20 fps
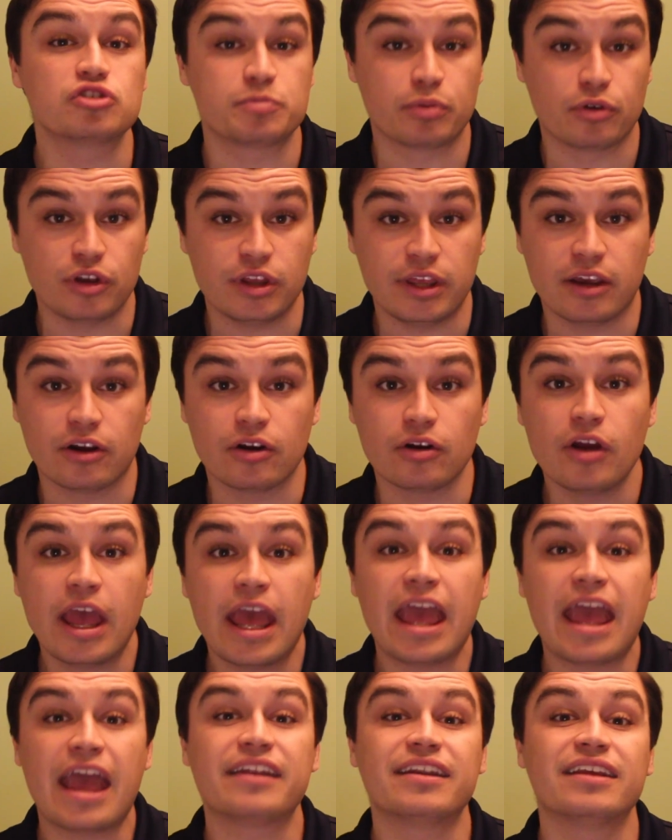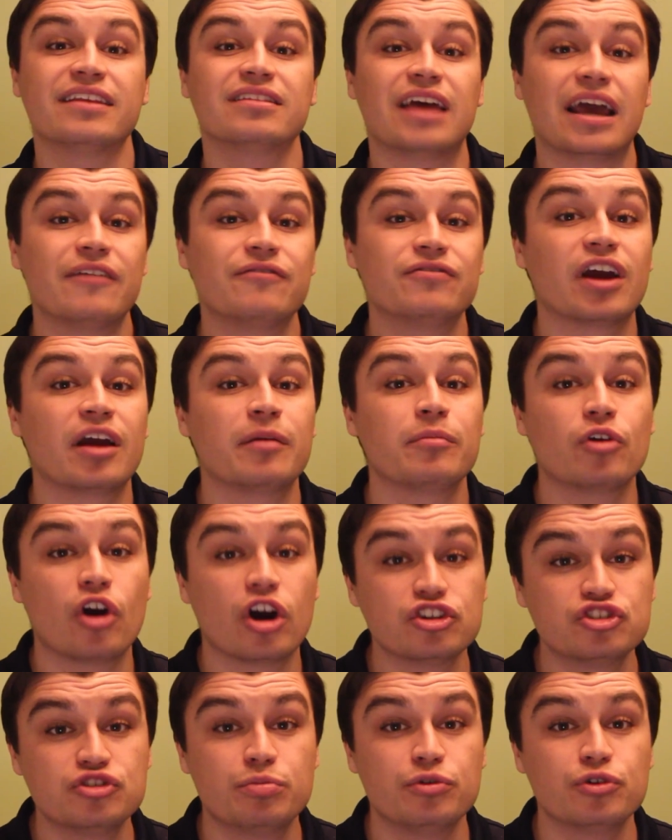per year and a lifetime
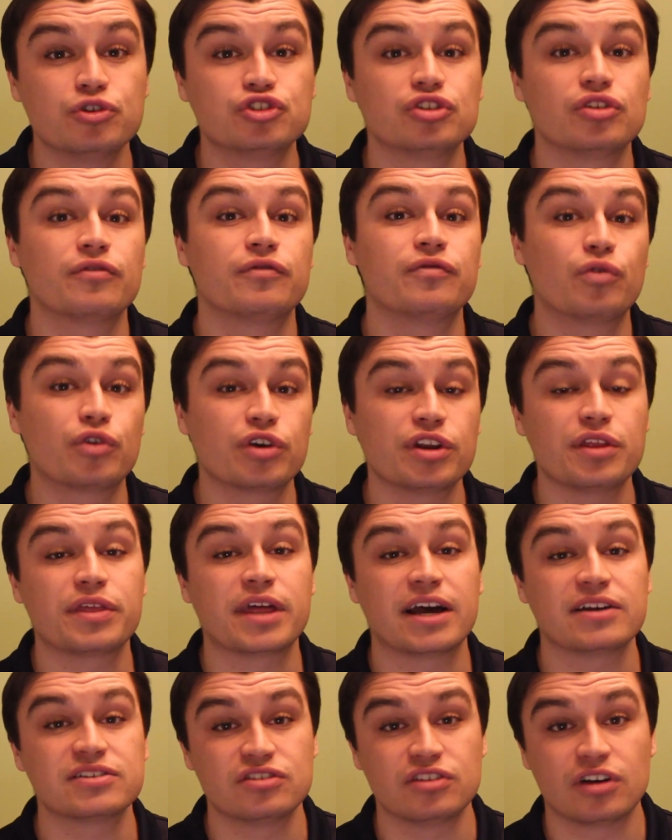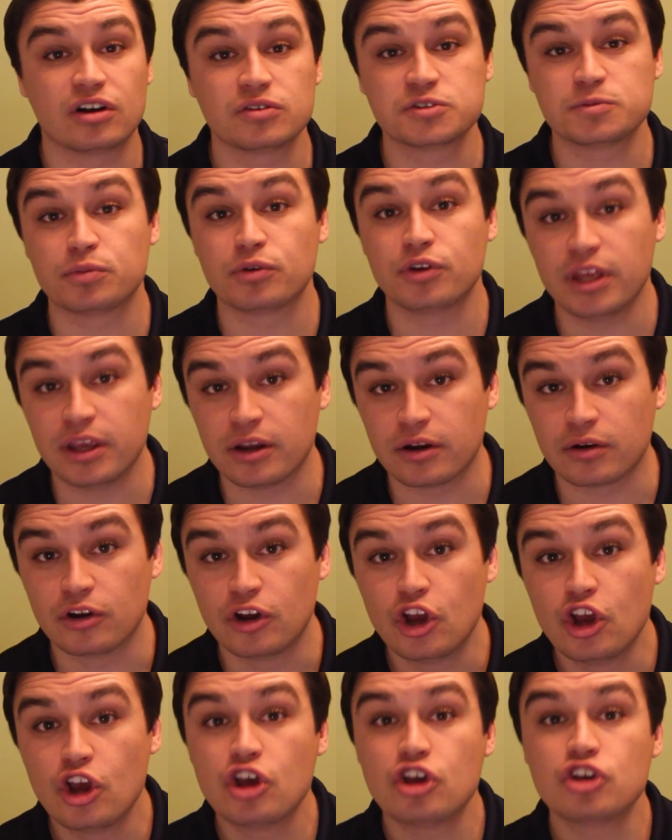contribution of $40,000 per year.
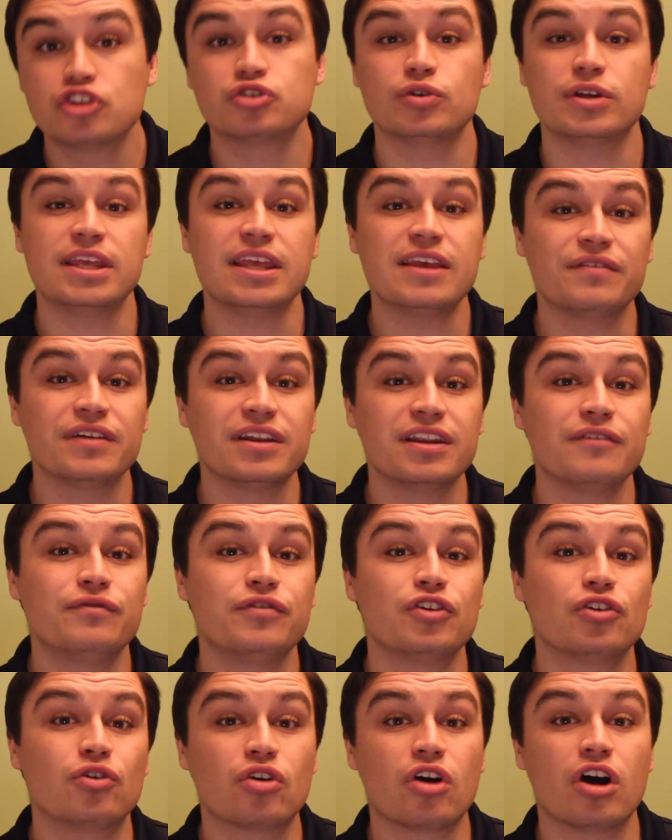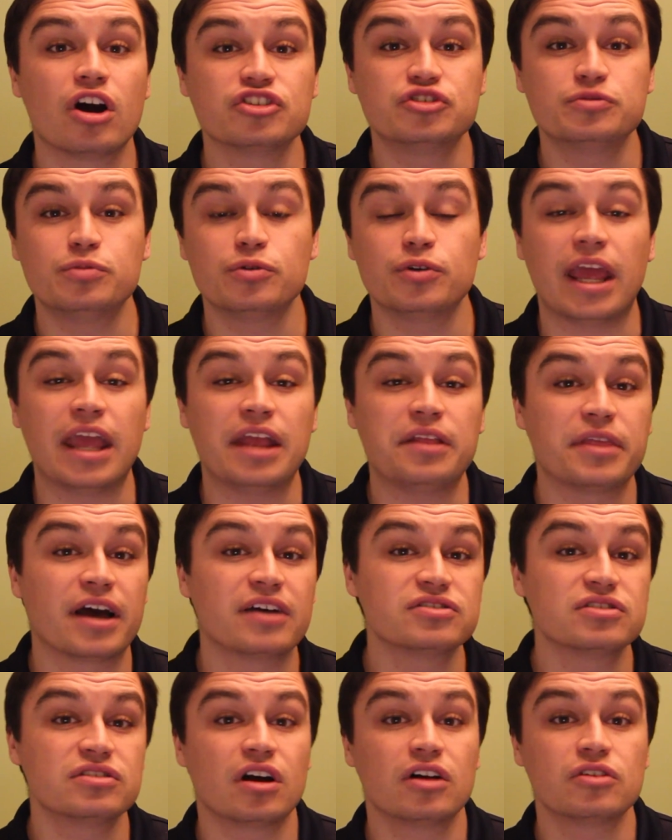So even if you don't contribute
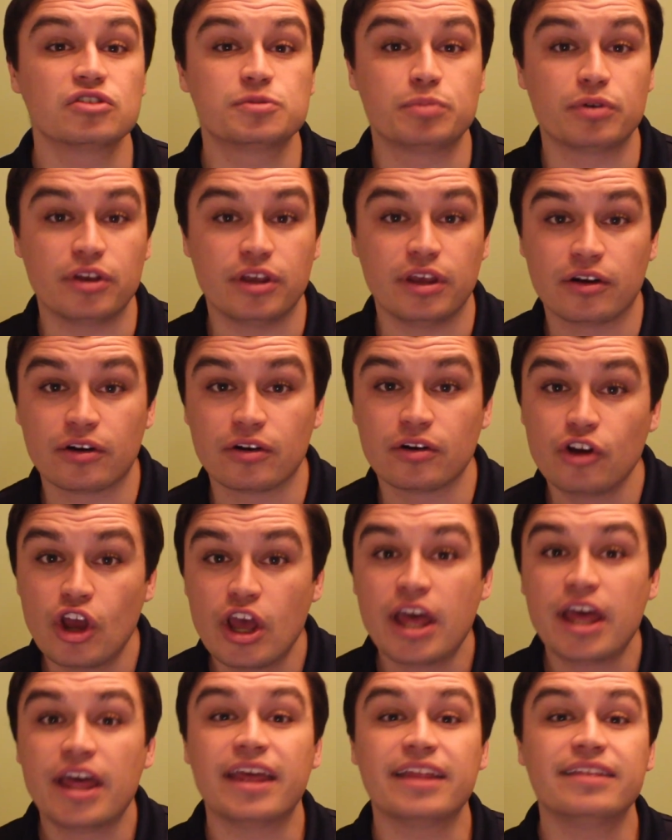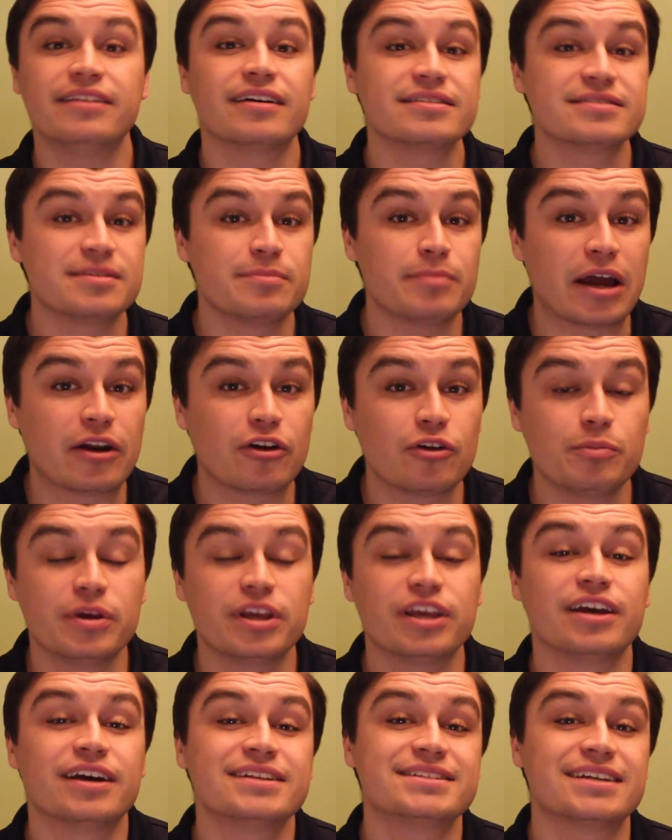$8,000 per year, it doesn't matter,
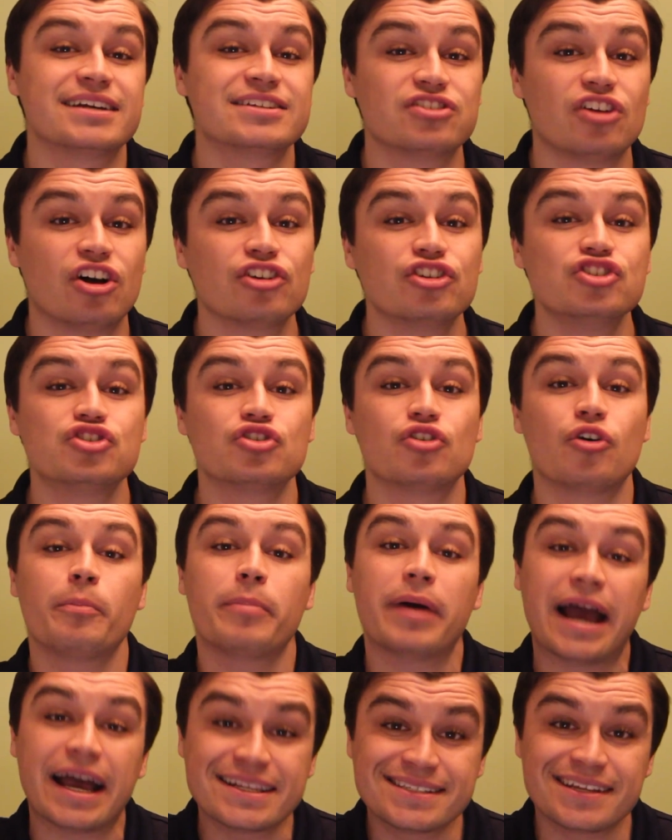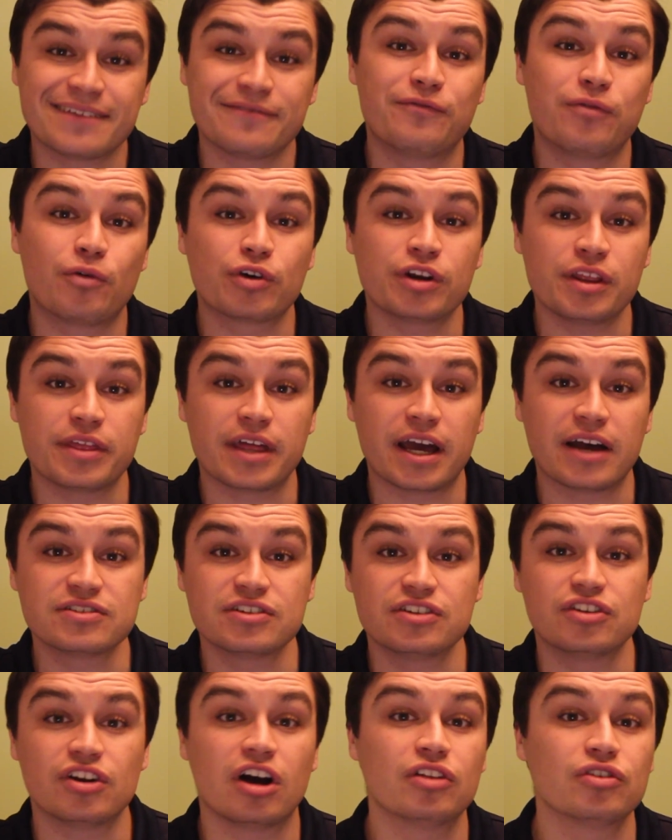because as long as you don't pass that
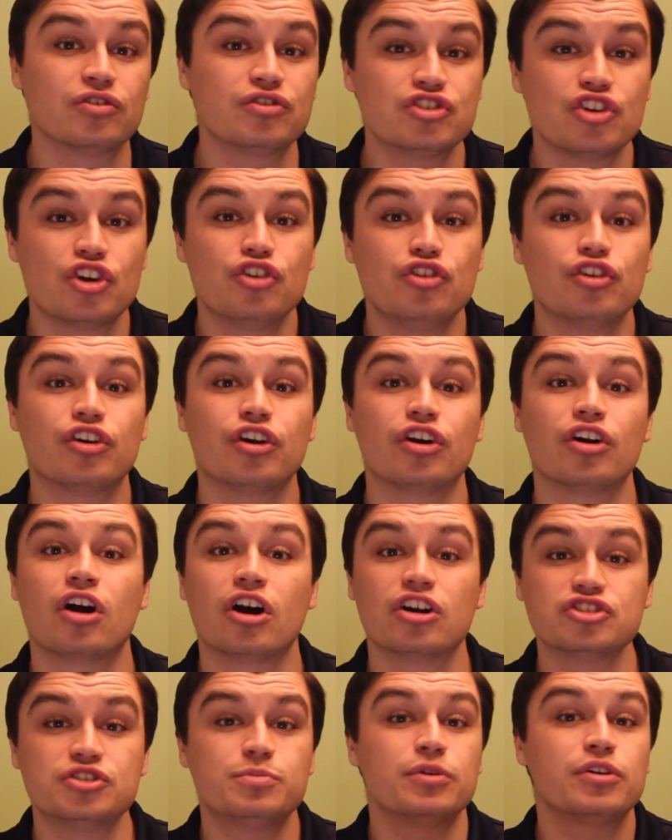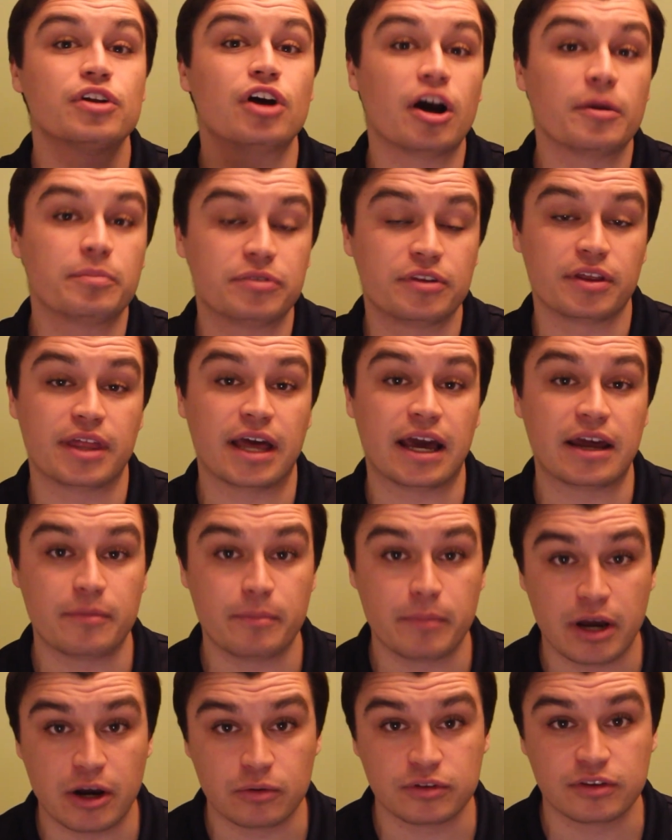$40,000, you can contribute up to that
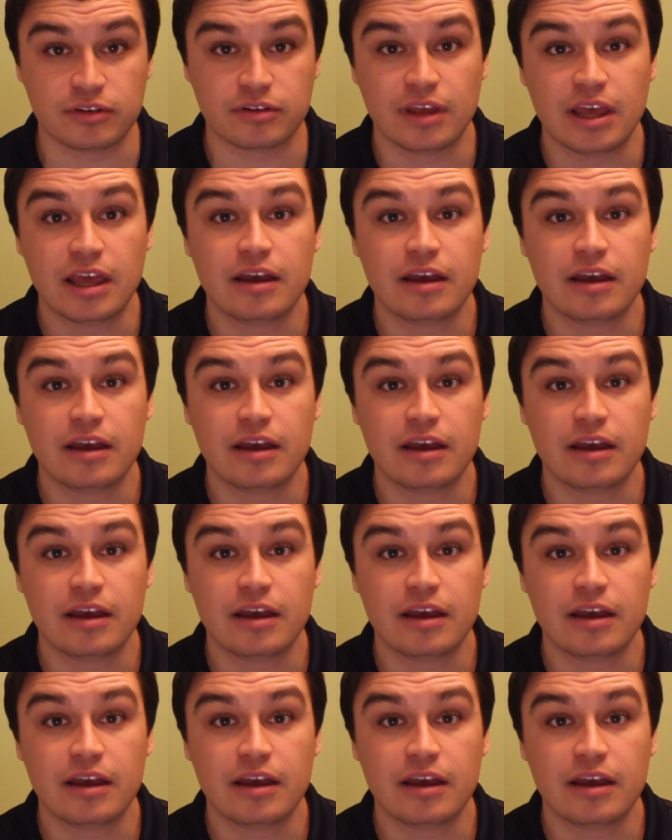amount.